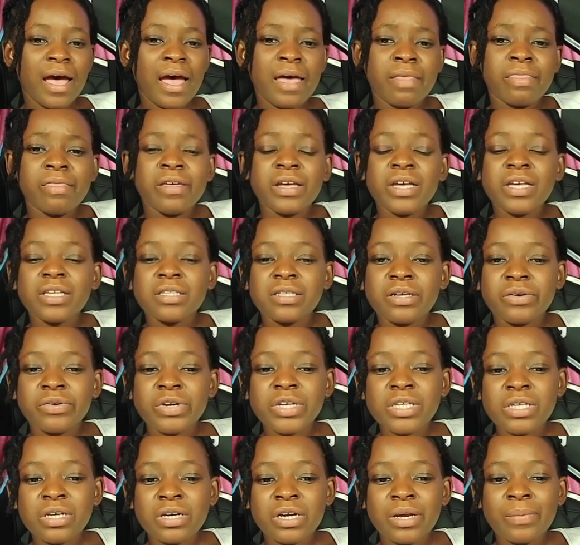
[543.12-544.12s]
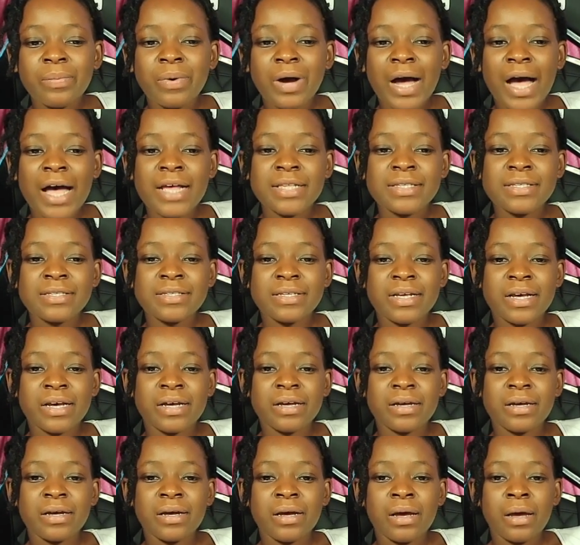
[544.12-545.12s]
I think it's a reasonable
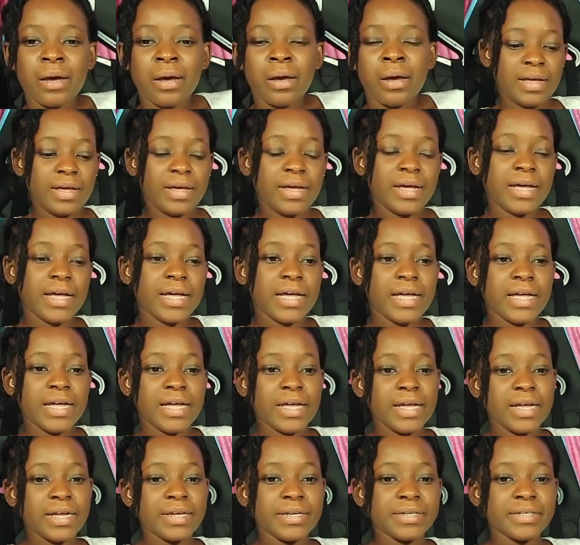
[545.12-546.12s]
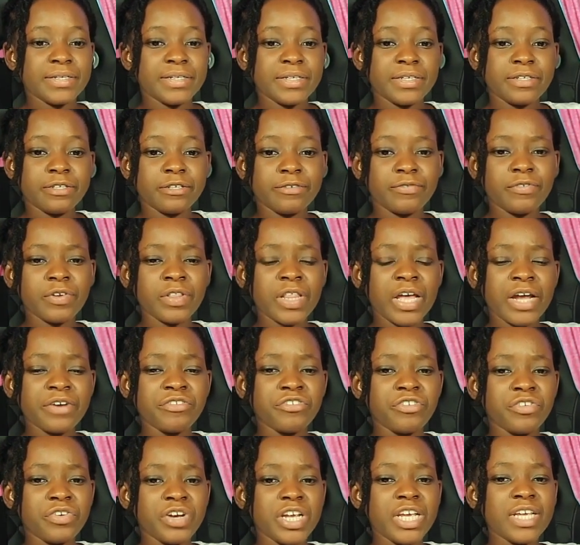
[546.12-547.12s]
answer. And for
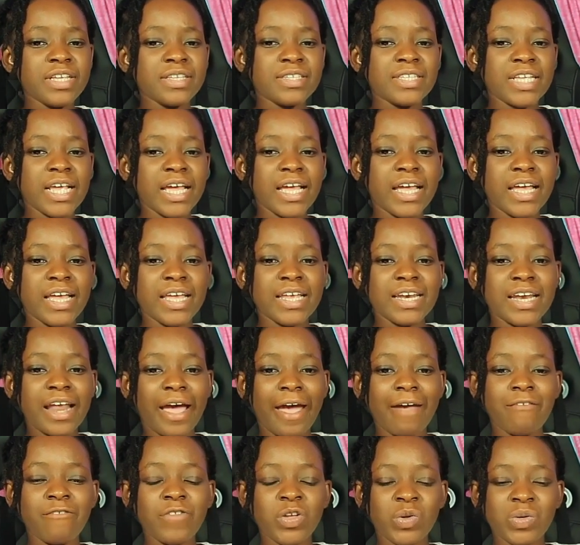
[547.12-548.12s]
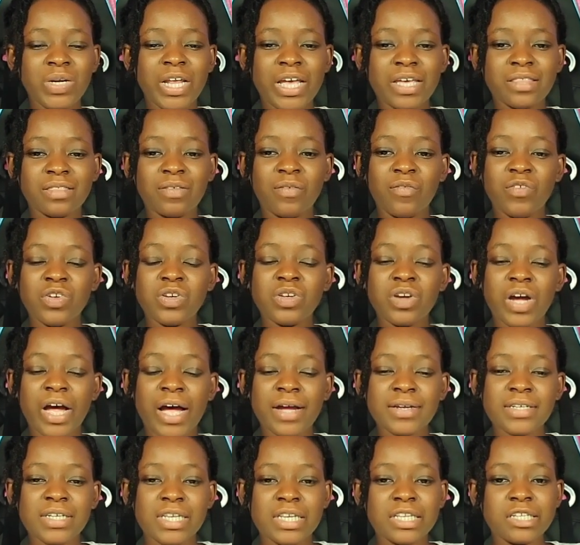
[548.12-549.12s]
that reason, I feel like the video
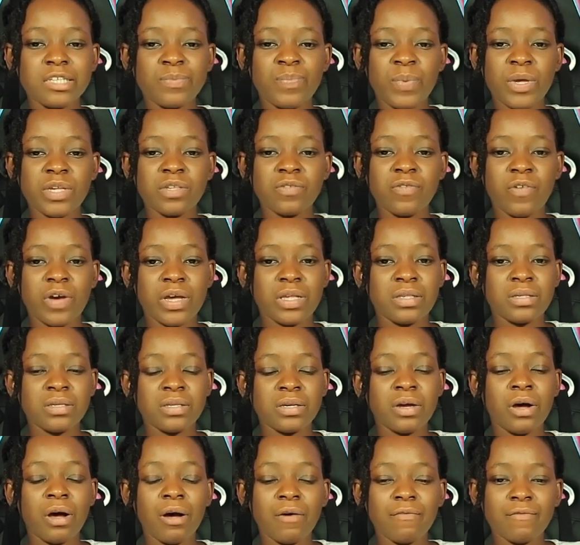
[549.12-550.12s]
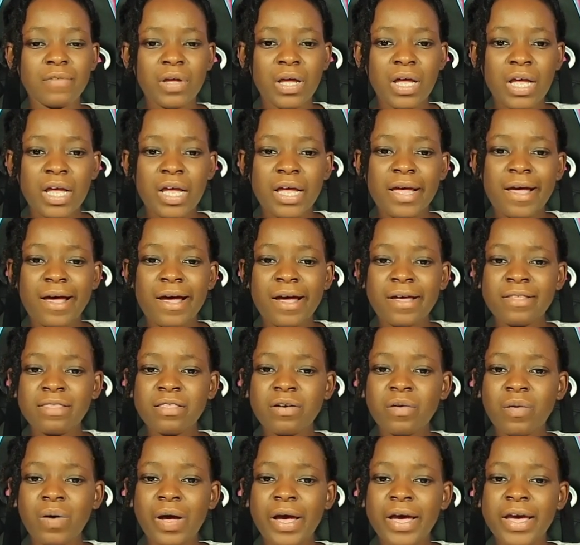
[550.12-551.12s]
actually speaks for itself.
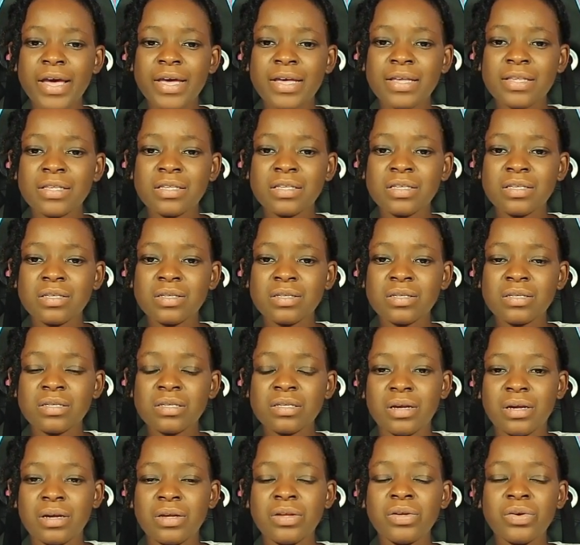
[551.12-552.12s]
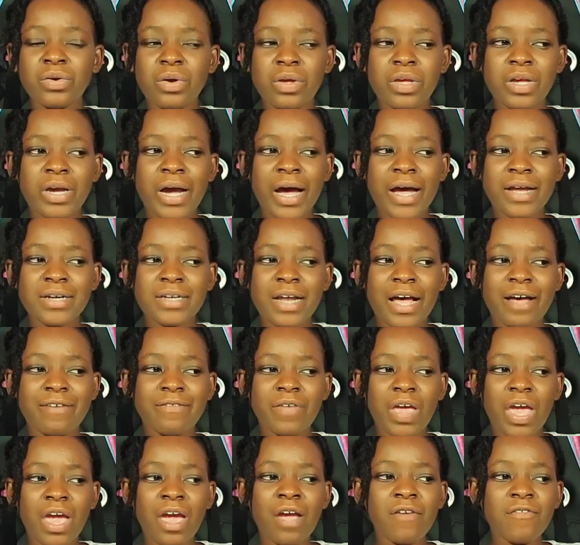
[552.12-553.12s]
Otherwise, you know, you can't
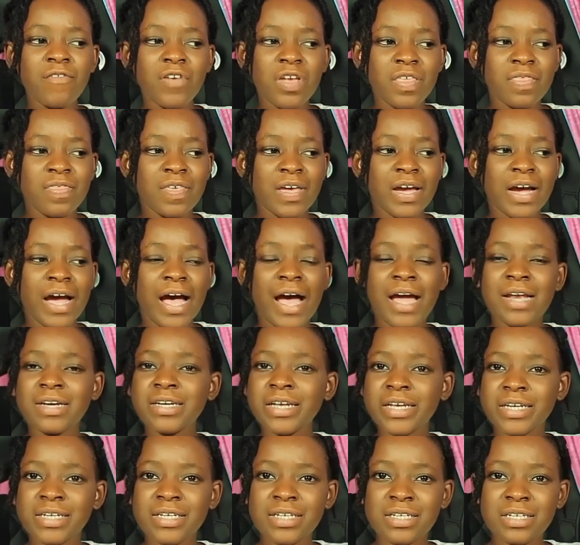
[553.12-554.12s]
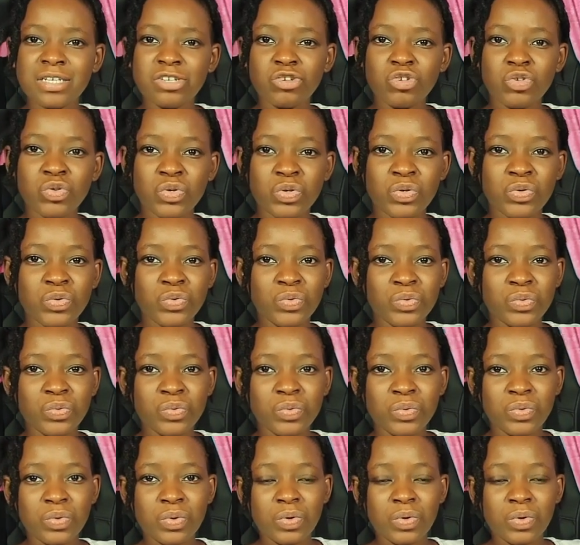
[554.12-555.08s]
have everything handed to you.